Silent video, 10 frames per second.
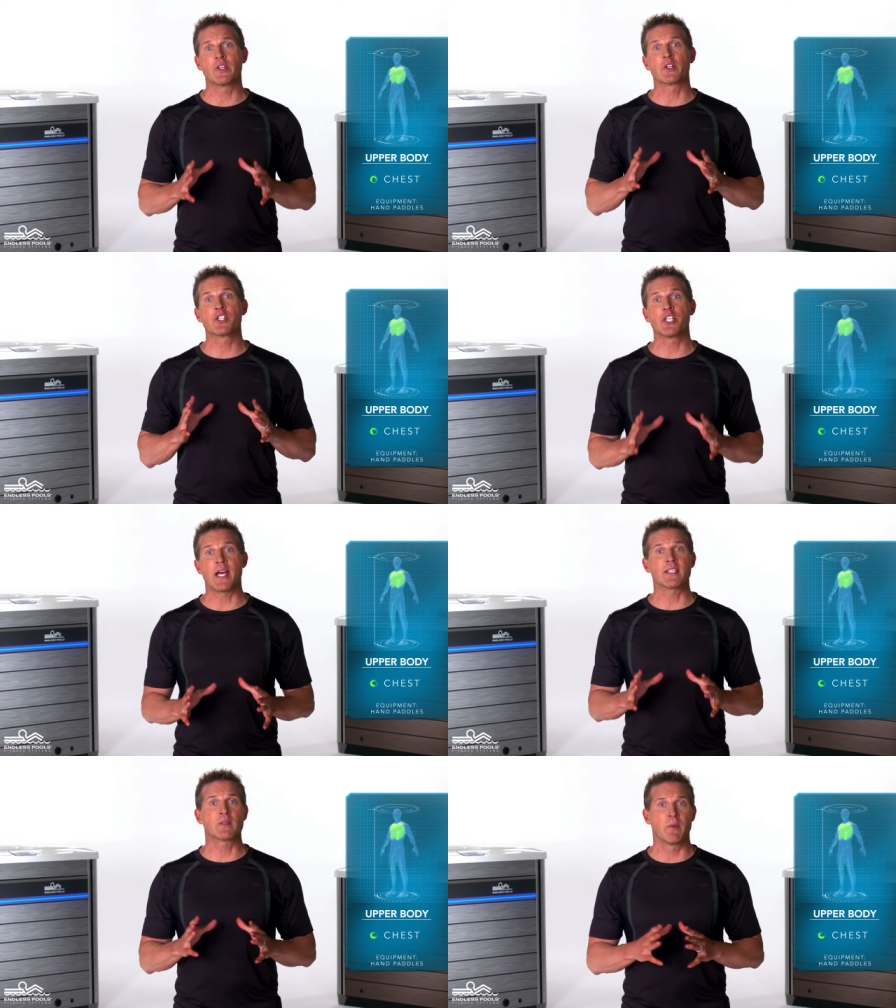on your
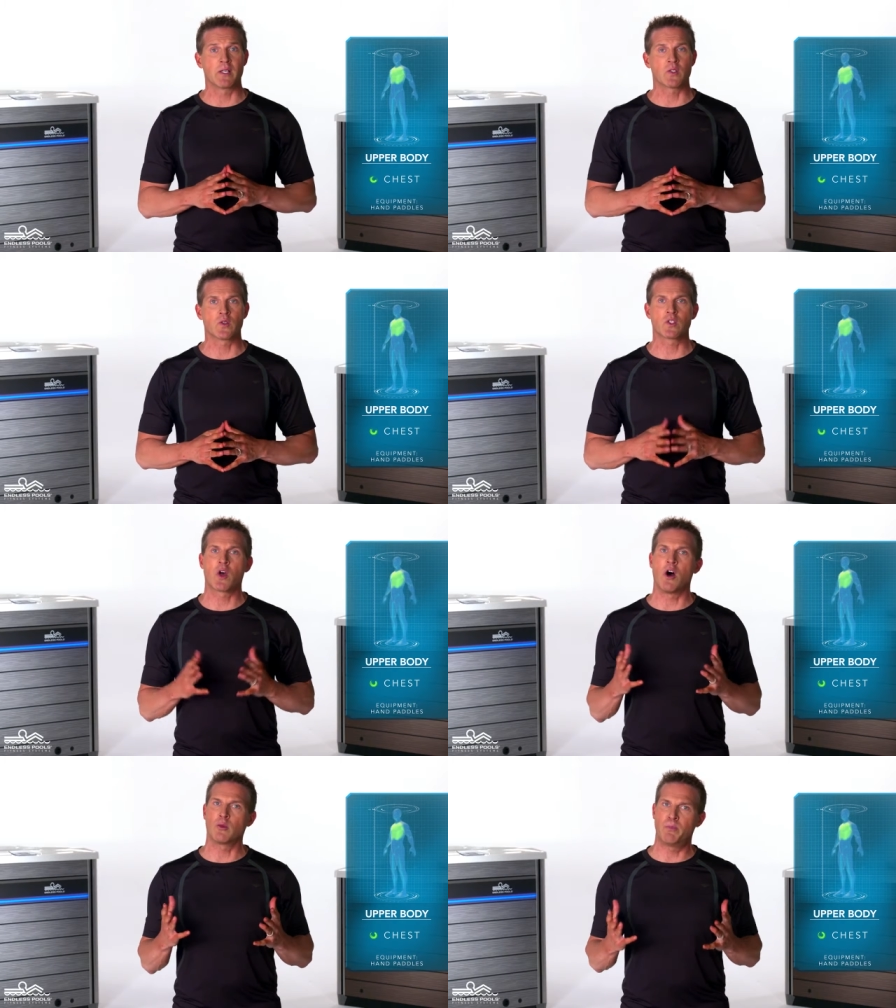chest muscles
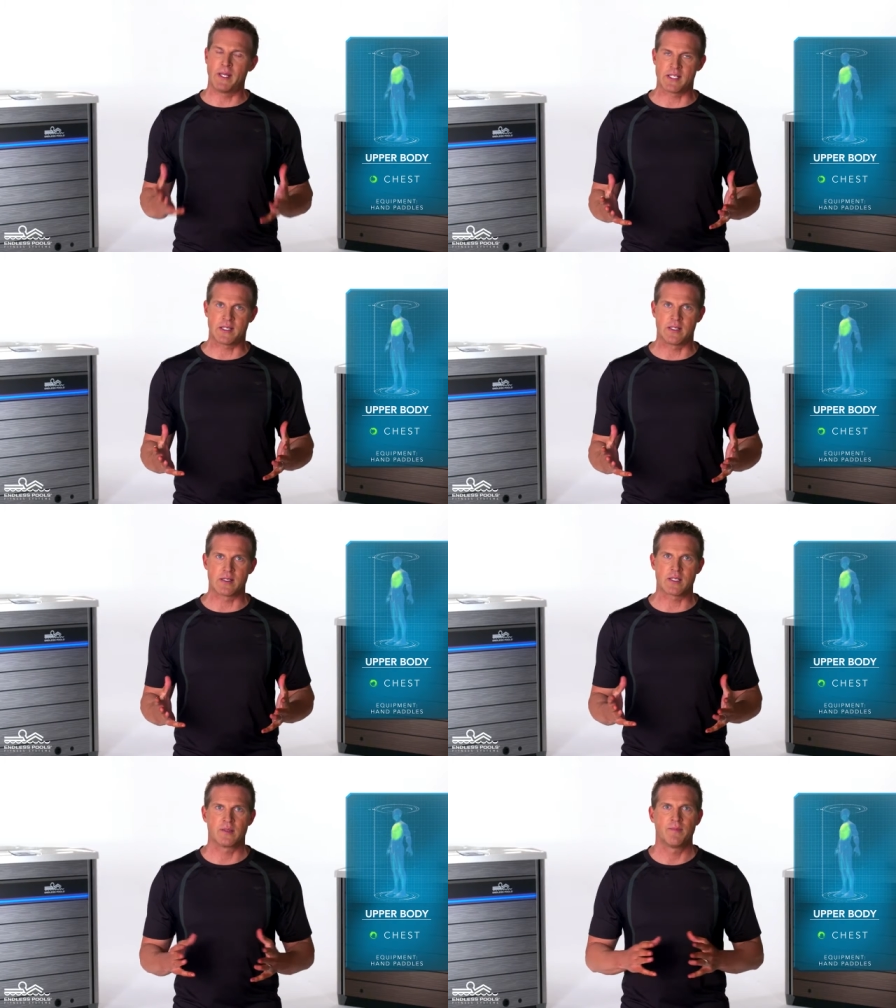called
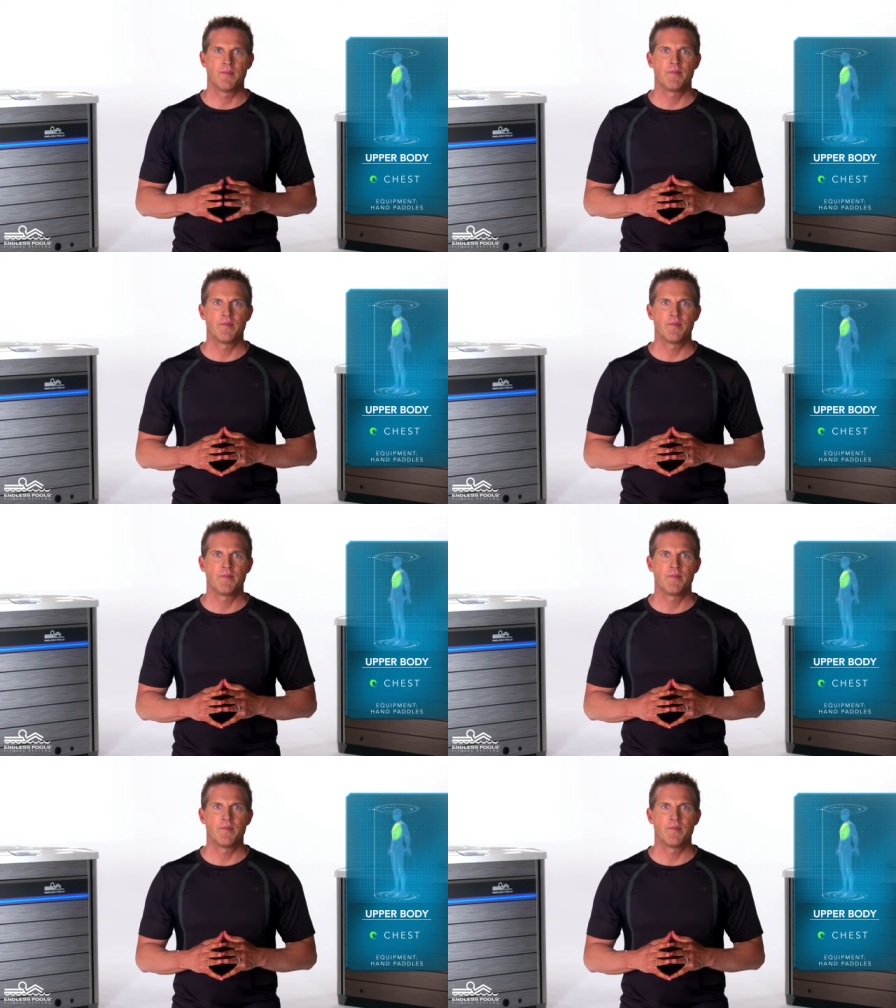pistons.